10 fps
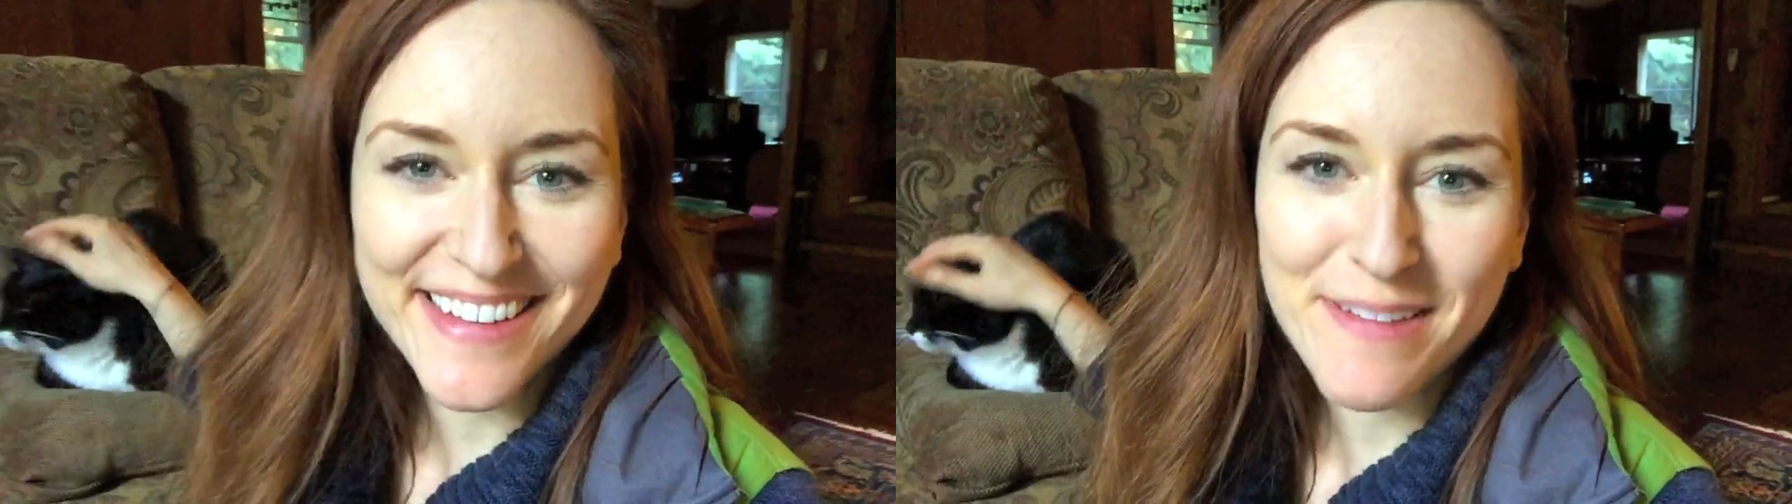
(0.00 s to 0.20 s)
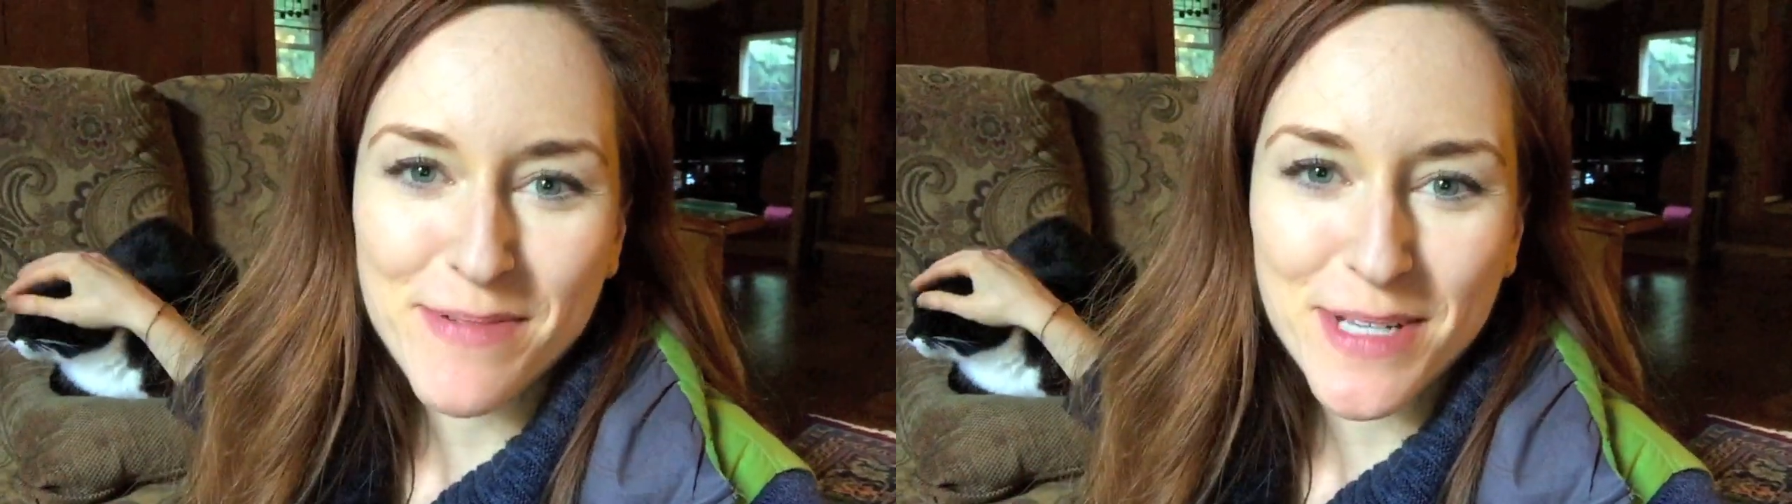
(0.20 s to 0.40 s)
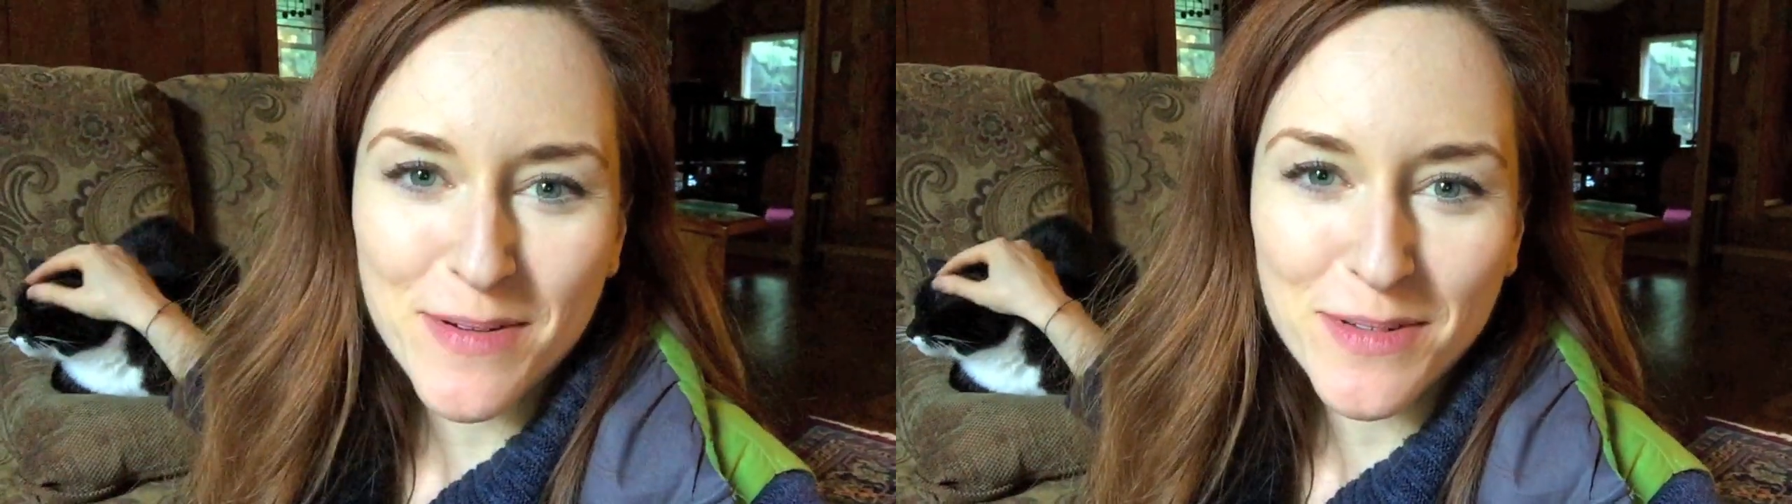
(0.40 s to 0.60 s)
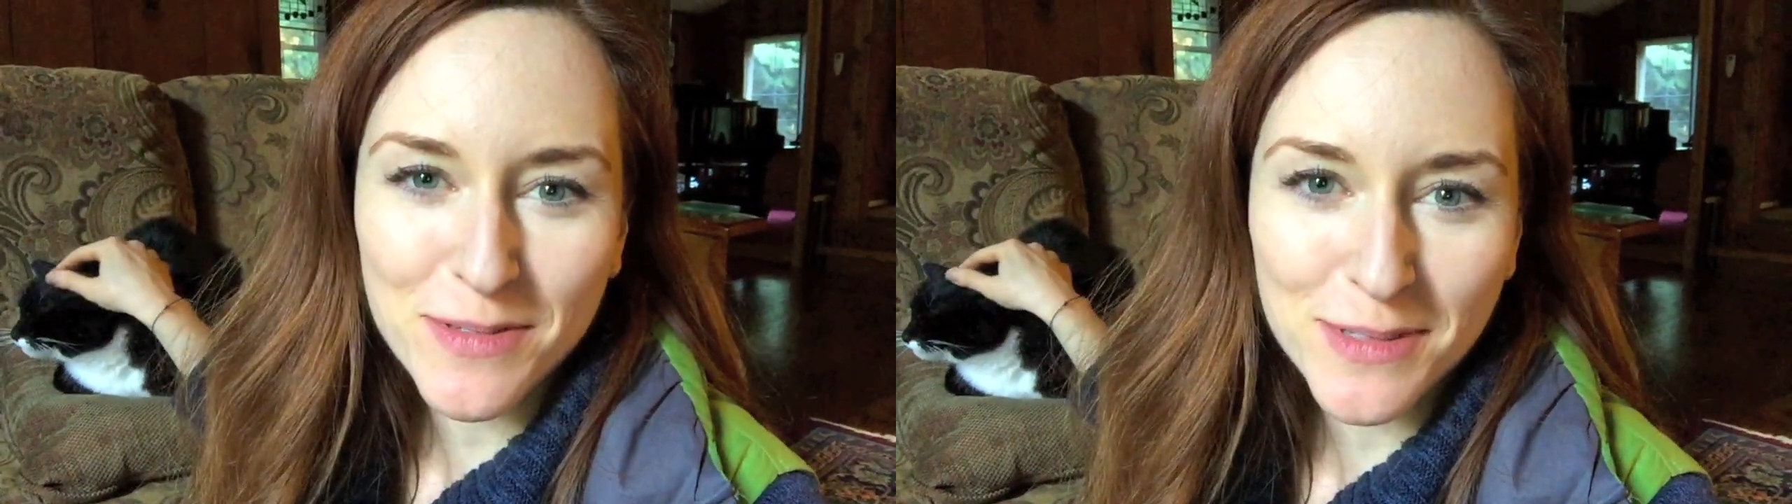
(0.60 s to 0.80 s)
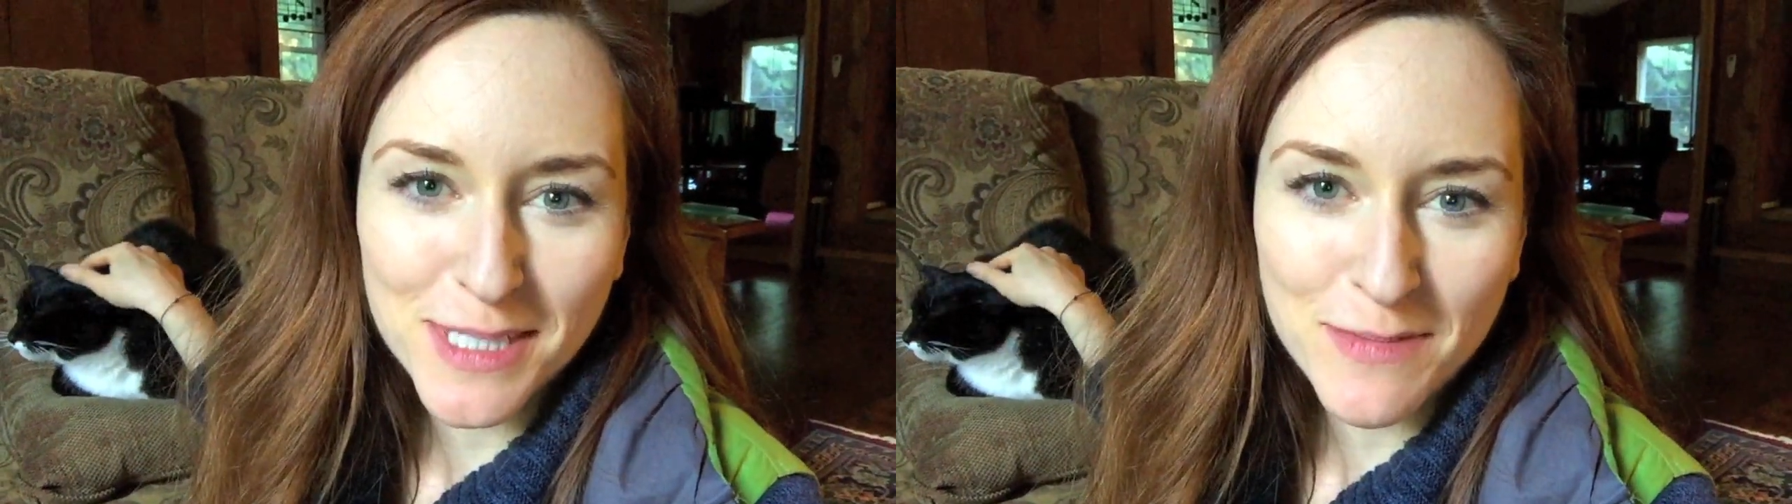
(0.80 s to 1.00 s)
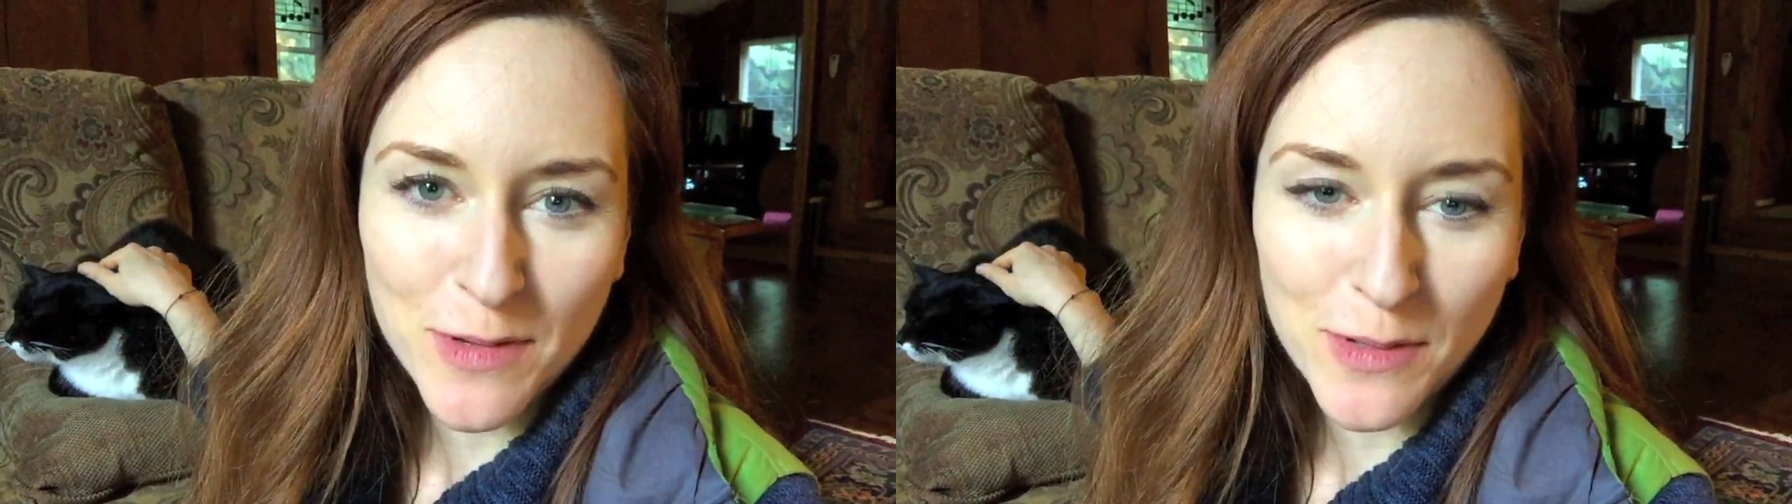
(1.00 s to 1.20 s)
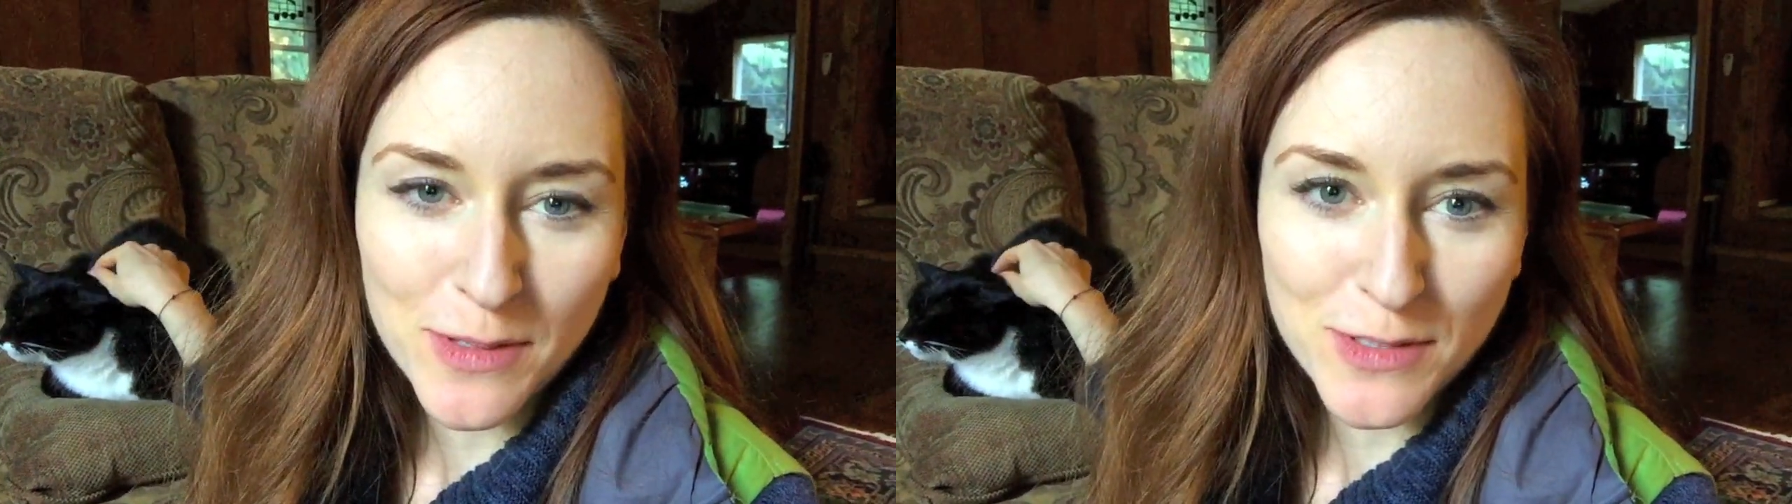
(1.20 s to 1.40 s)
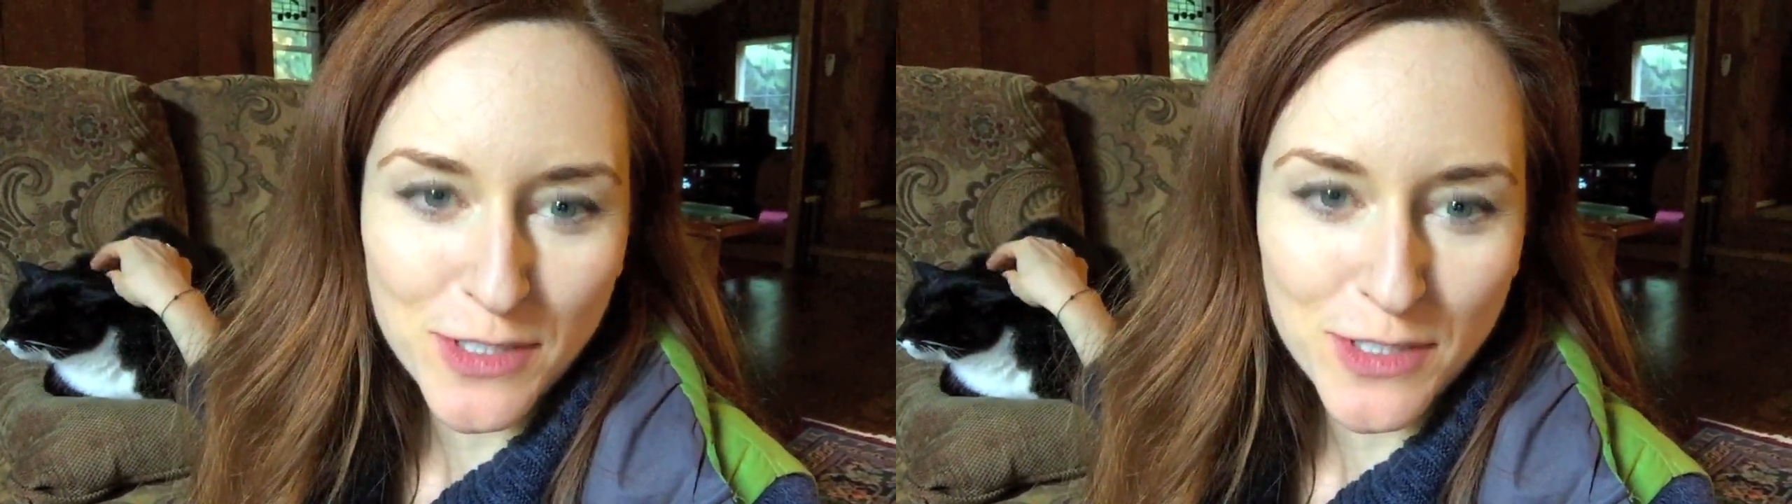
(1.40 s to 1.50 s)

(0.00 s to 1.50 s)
I've been going through some old